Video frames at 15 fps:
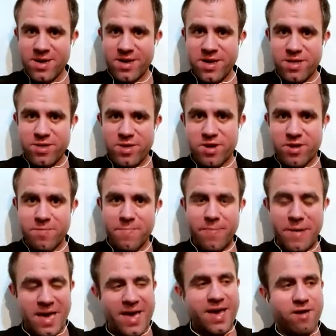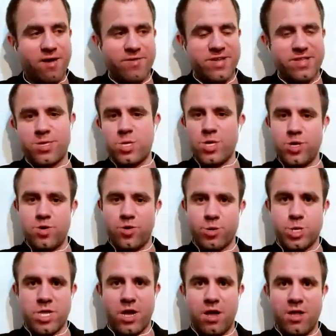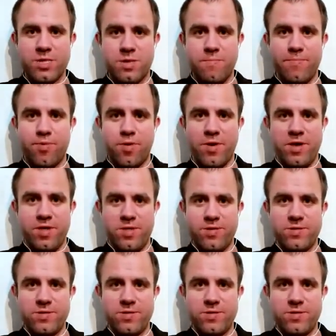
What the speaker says: and you compare it to your starting point,